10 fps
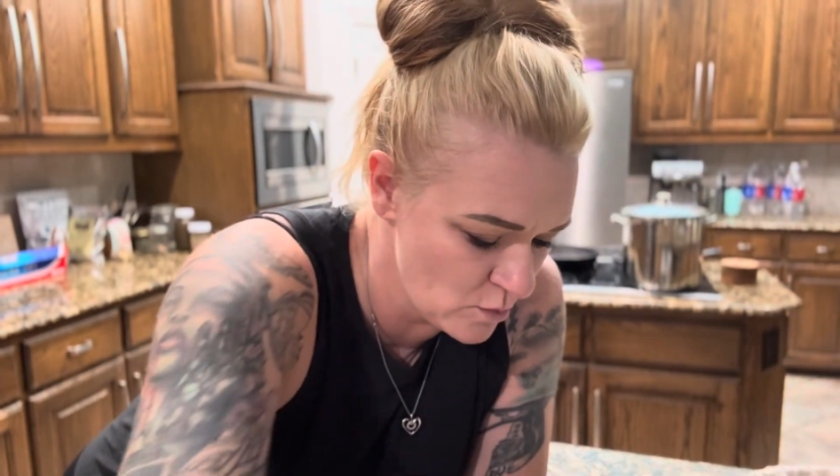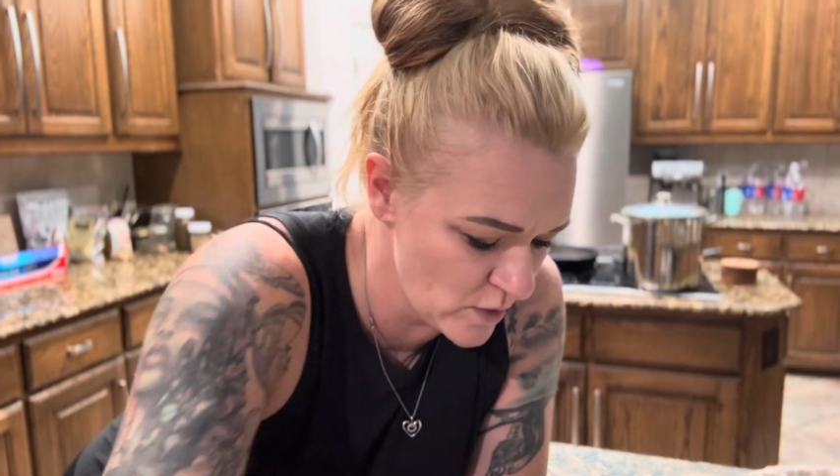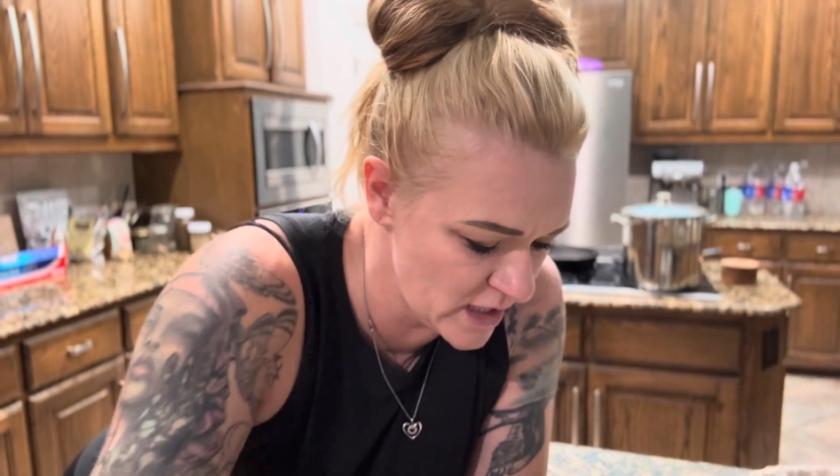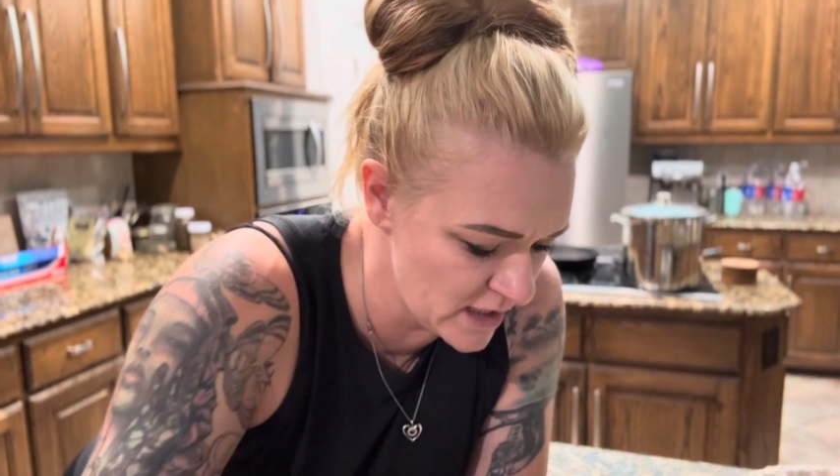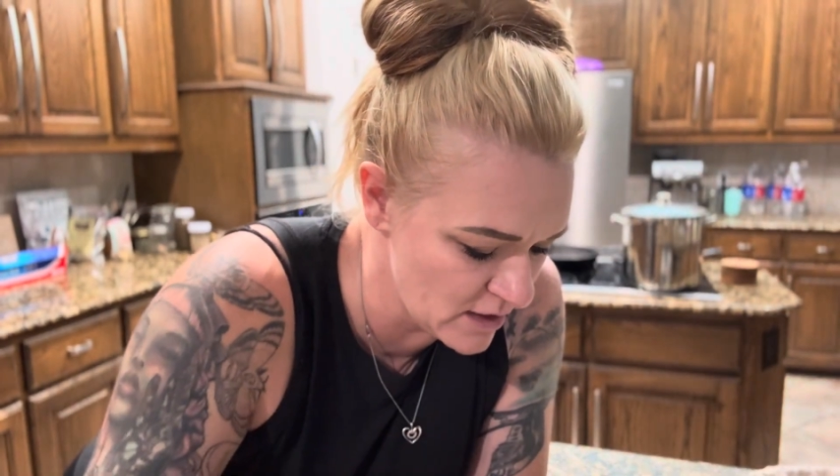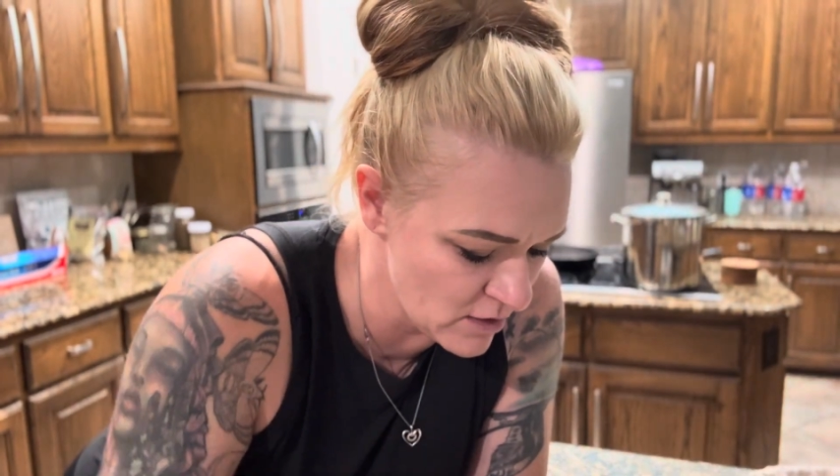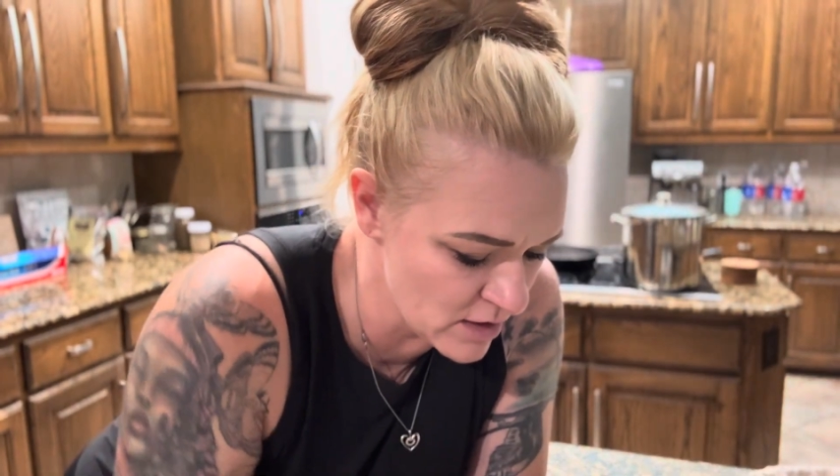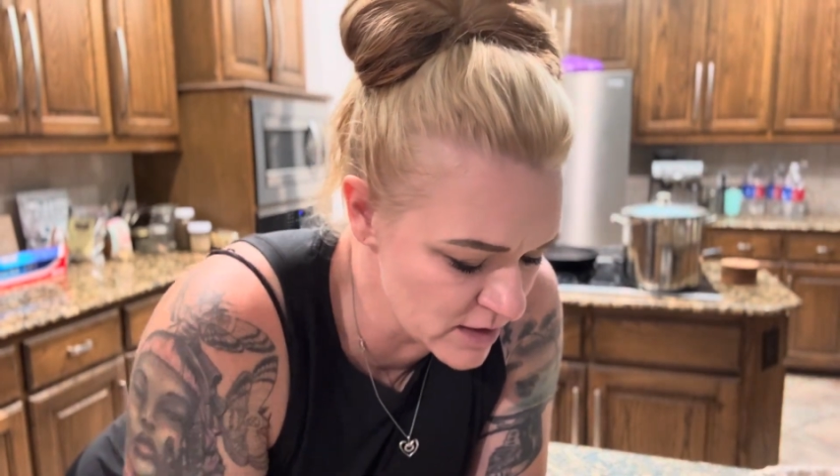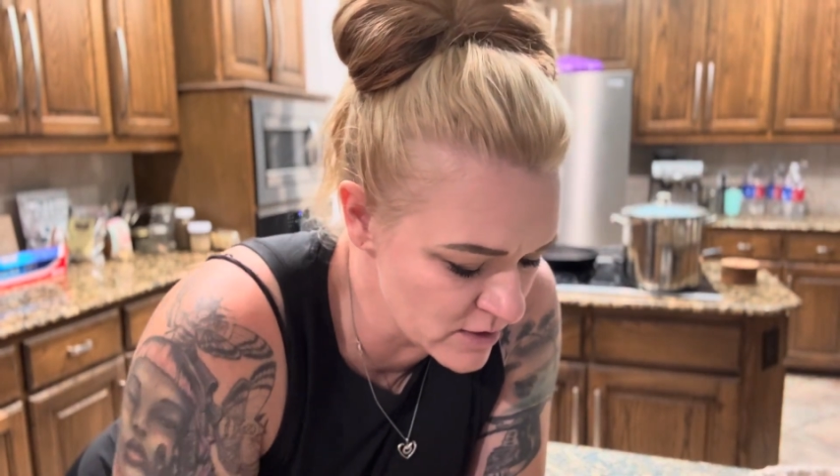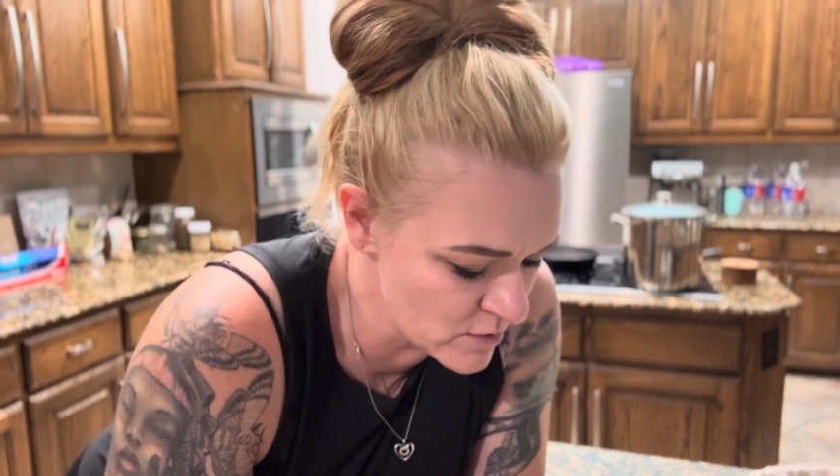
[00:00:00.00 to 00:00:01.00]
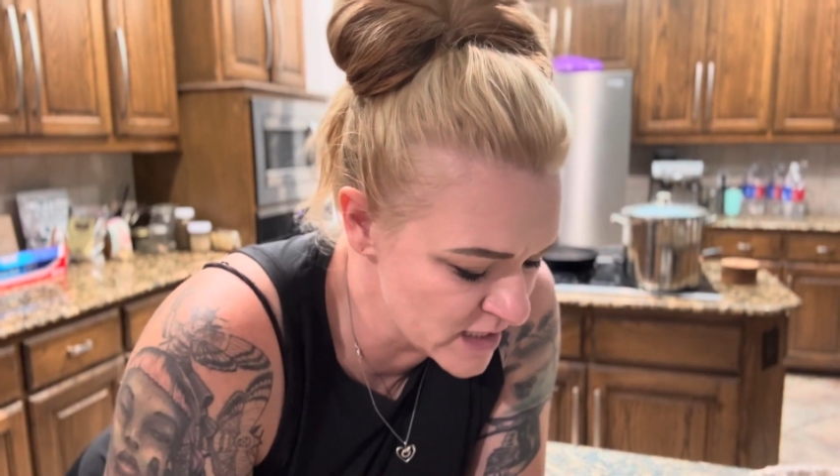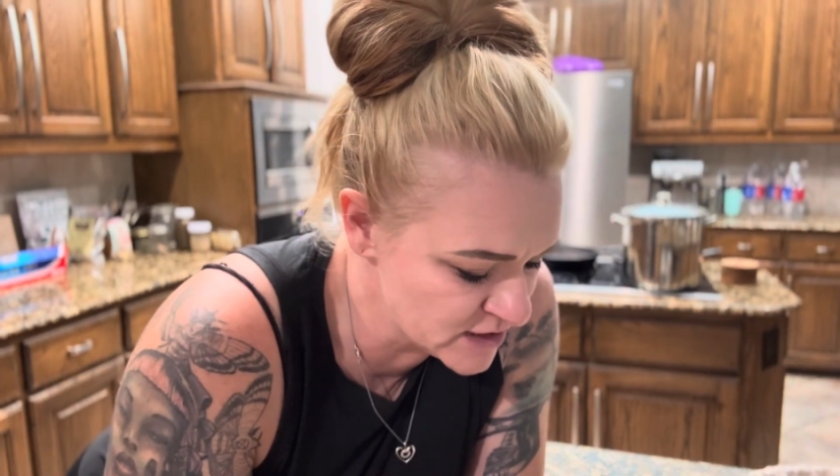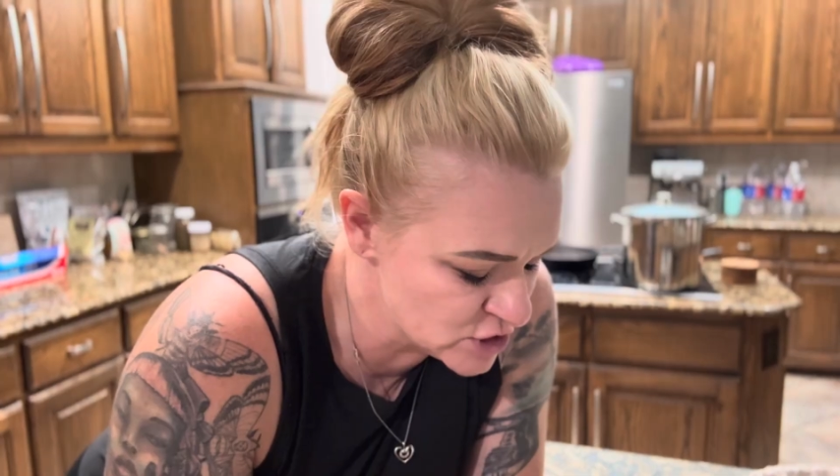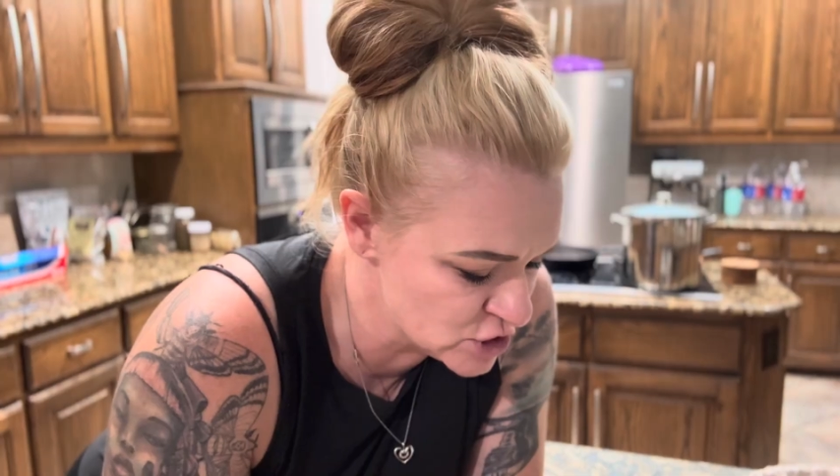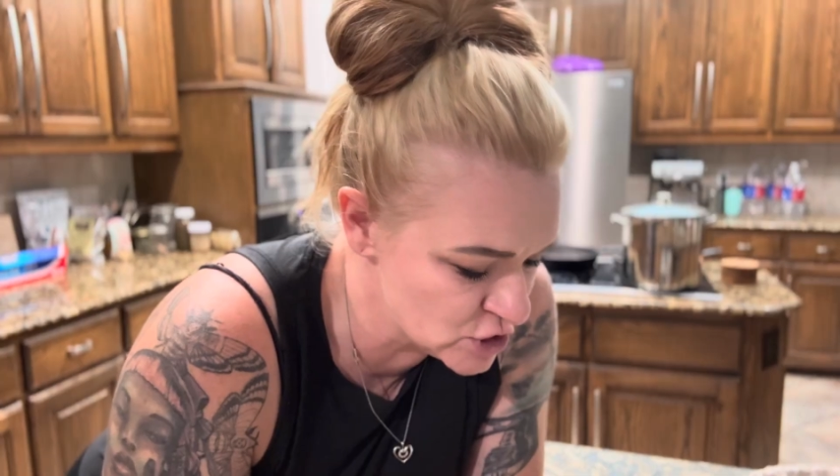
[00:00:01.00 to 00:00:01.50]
We are going